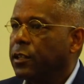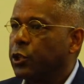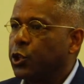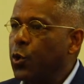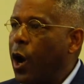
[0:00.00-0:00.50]
the
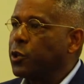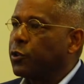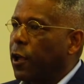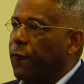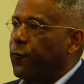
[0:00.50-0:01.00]

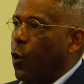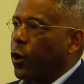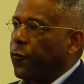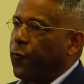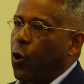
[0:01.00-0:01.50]

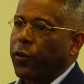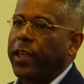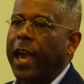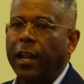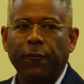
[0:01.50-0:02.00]

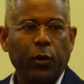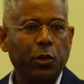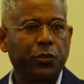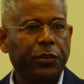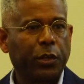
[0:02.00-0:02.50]
244th
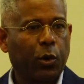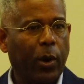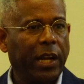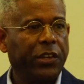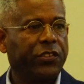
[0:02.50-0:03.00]
anniversary of the
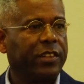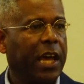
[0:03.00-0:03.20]
greatest